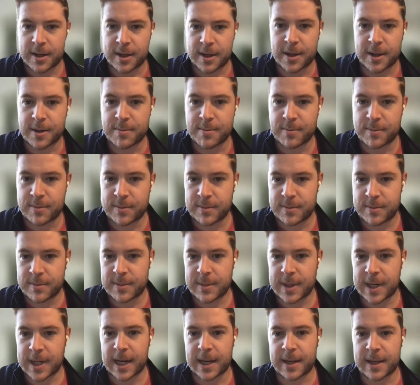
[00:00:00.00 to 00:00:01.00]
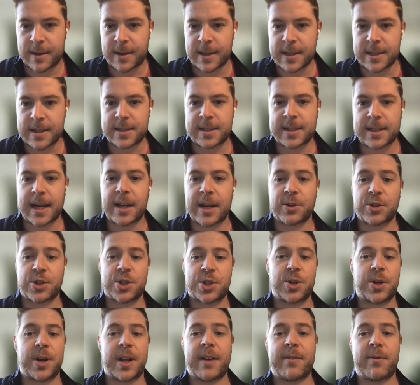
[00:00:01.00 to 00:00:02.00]
Um, and these scales
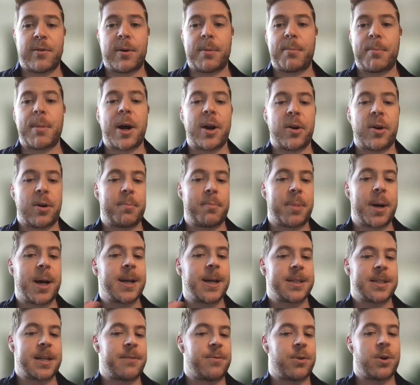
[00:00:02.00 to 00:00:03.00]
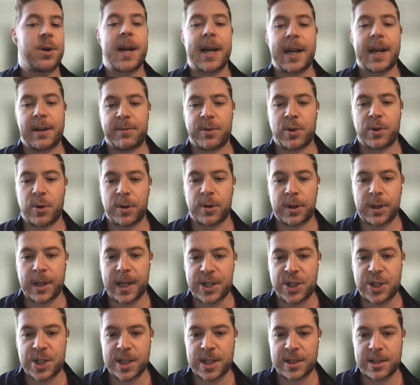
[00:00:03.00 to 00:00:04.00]
should have moderate positive or negative
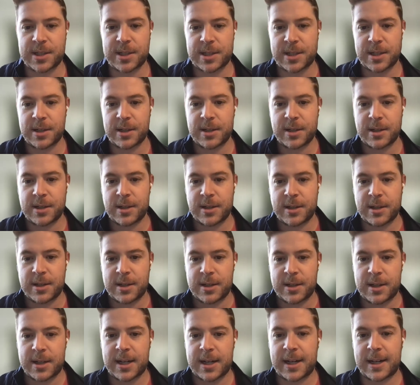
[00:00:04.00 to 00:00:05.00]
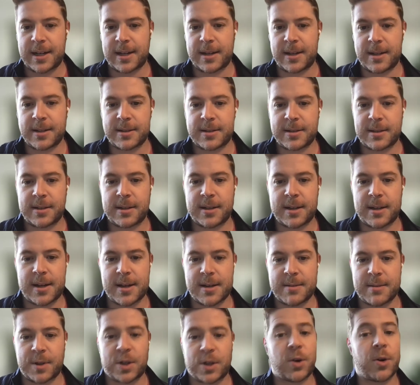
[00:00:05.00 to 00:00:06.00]
correlations. And
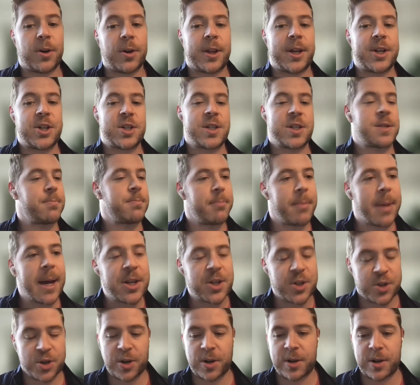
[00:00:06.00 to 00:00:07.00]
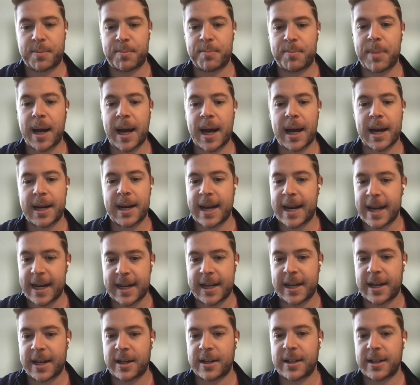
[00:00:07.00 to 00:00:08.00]
the correlations measured
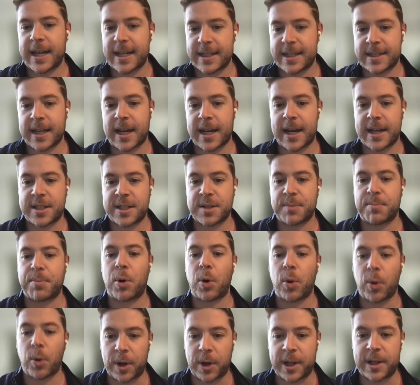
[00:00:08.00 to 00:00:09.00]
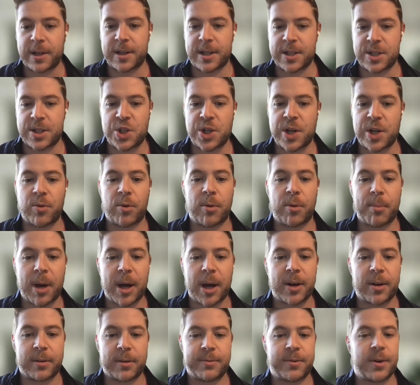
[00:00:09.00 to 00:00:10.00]
by ASI supported this general
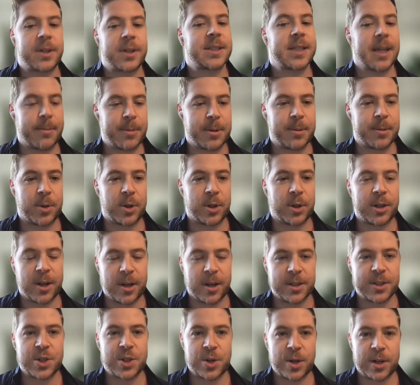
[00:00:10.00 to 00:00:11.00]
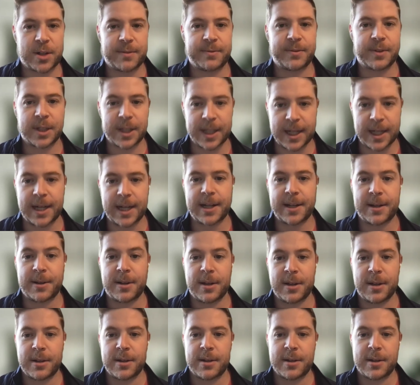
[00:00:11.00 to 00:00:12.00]
model for acceptable construct validity.
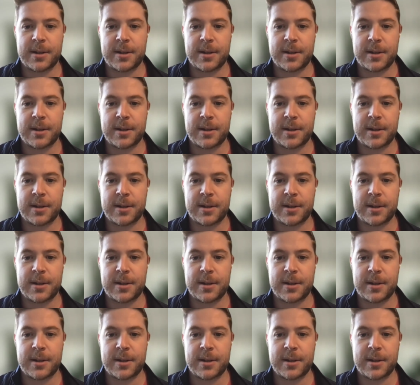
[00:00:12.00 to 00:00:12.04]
